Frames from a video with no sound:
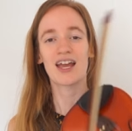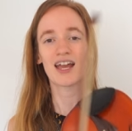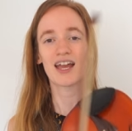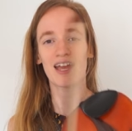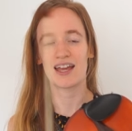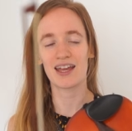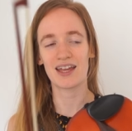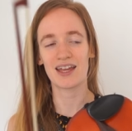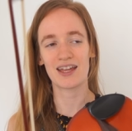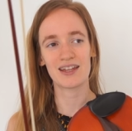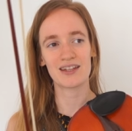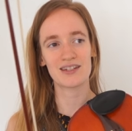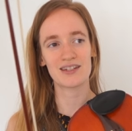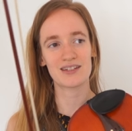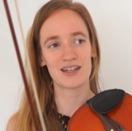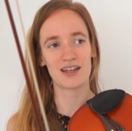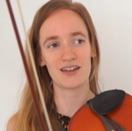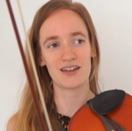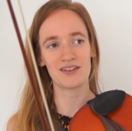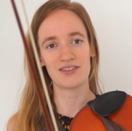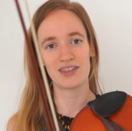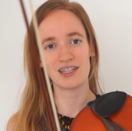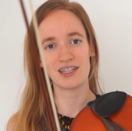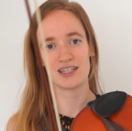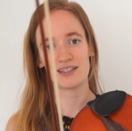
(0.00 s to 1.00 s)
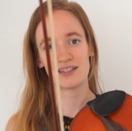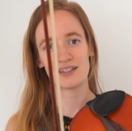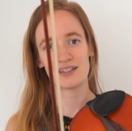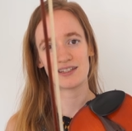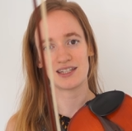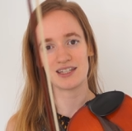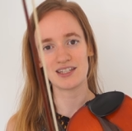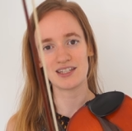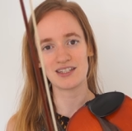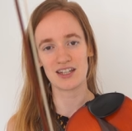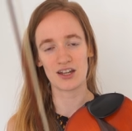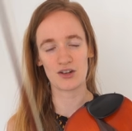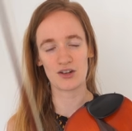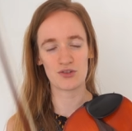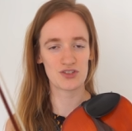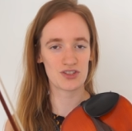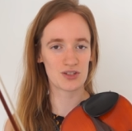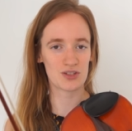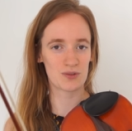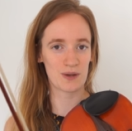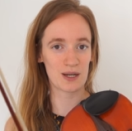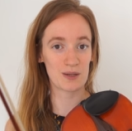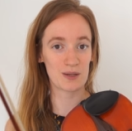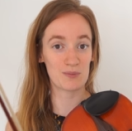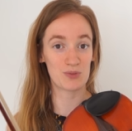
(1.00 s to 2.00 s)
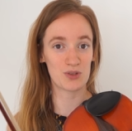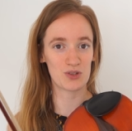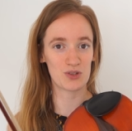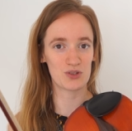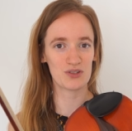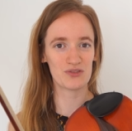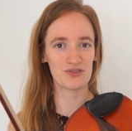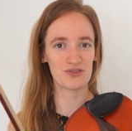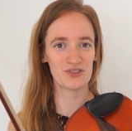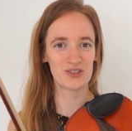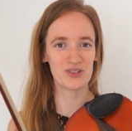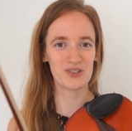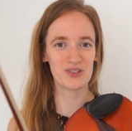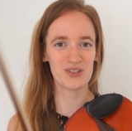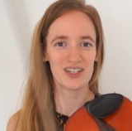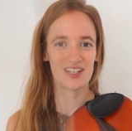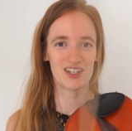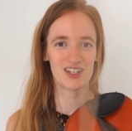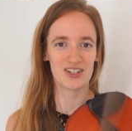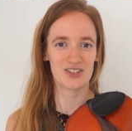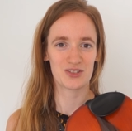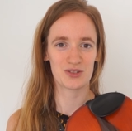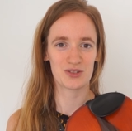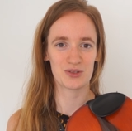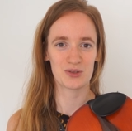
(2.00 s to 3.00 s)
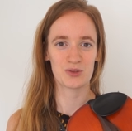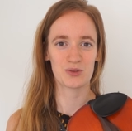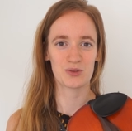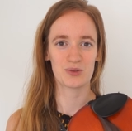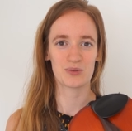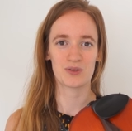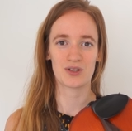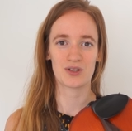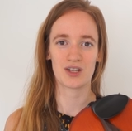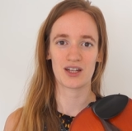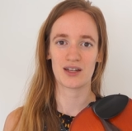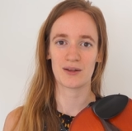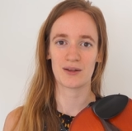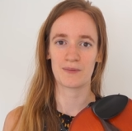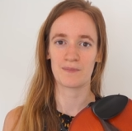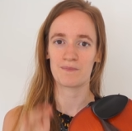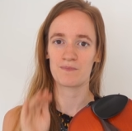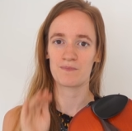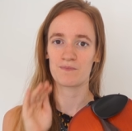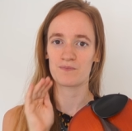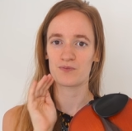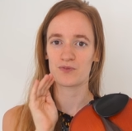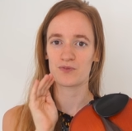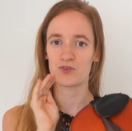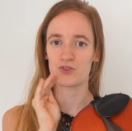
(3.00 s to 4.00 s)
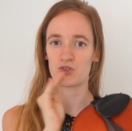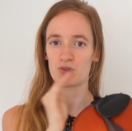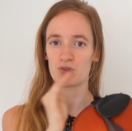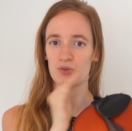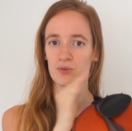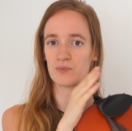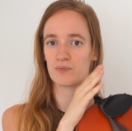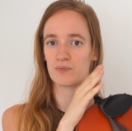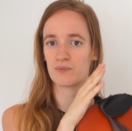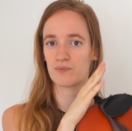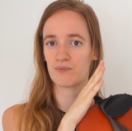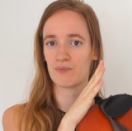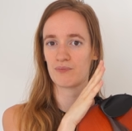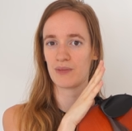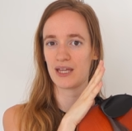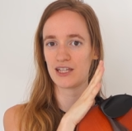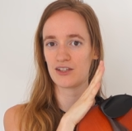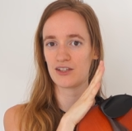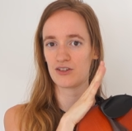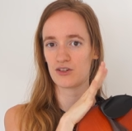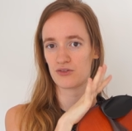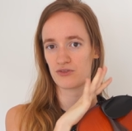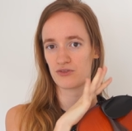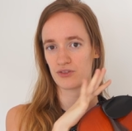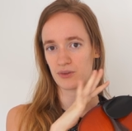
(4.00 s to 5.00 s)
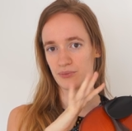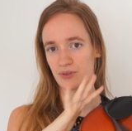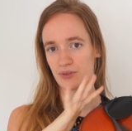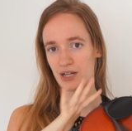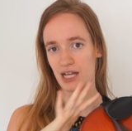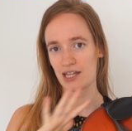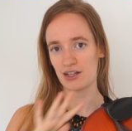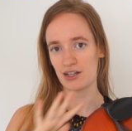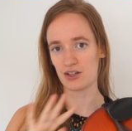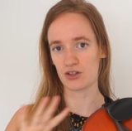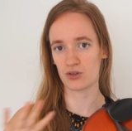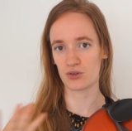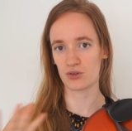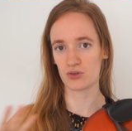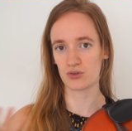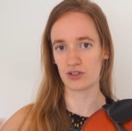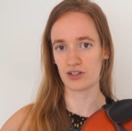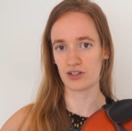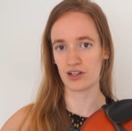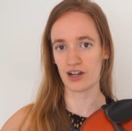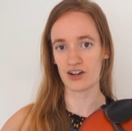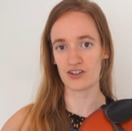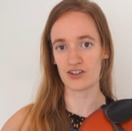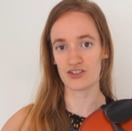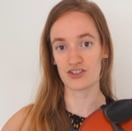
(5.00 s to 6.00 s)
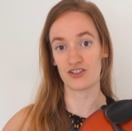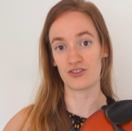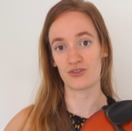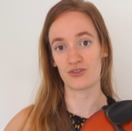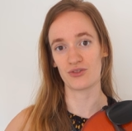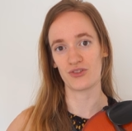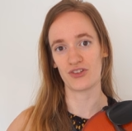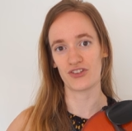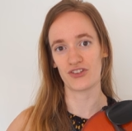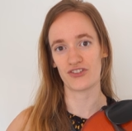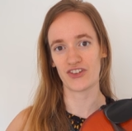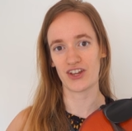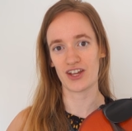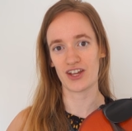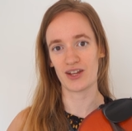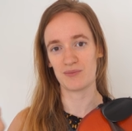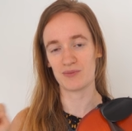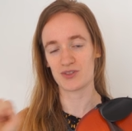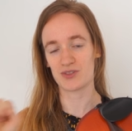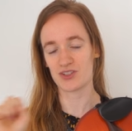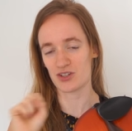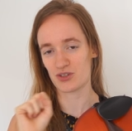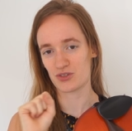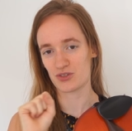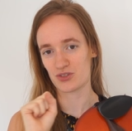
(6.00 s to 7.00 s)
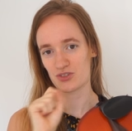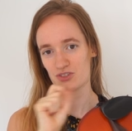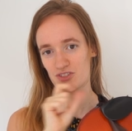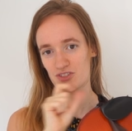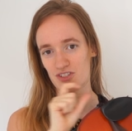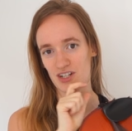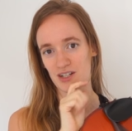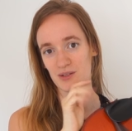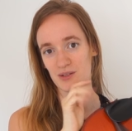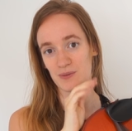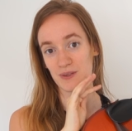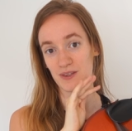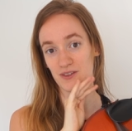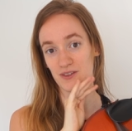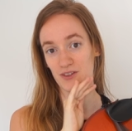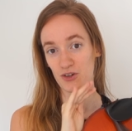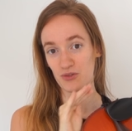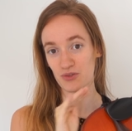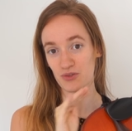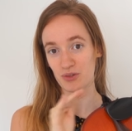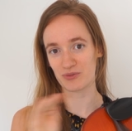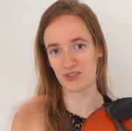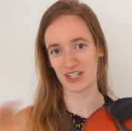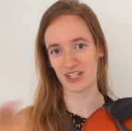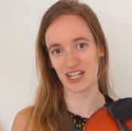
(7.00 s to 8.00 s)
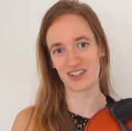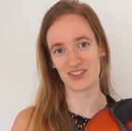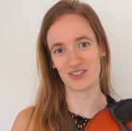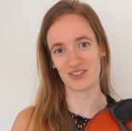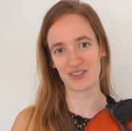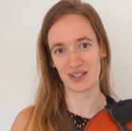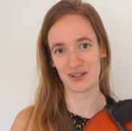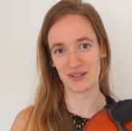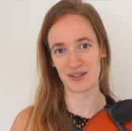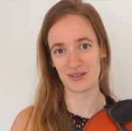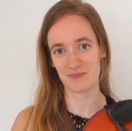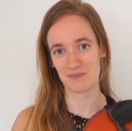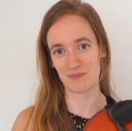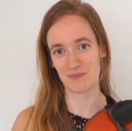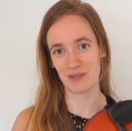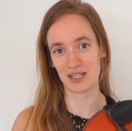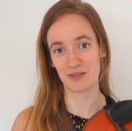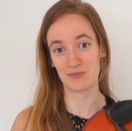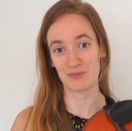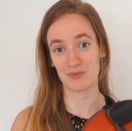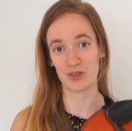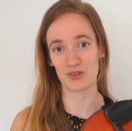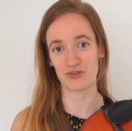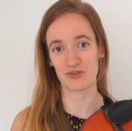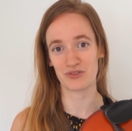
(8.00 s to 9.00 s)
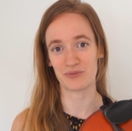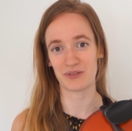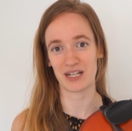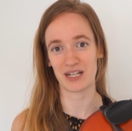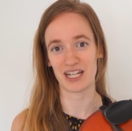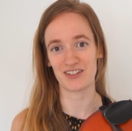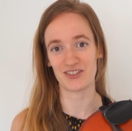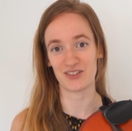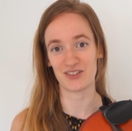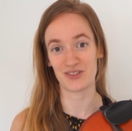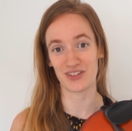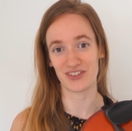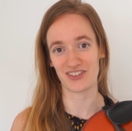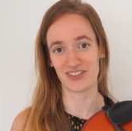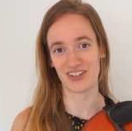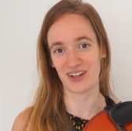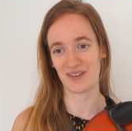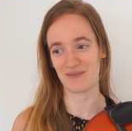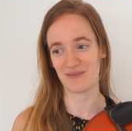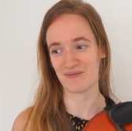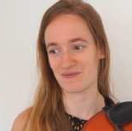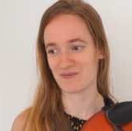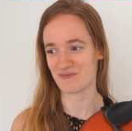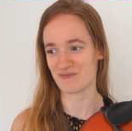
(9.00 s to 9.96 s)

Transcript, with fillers: And I think this sounds quite beautiful to, um, to make your vibrato larger all the time. So to start with no vibrato and make more vibrato all the time.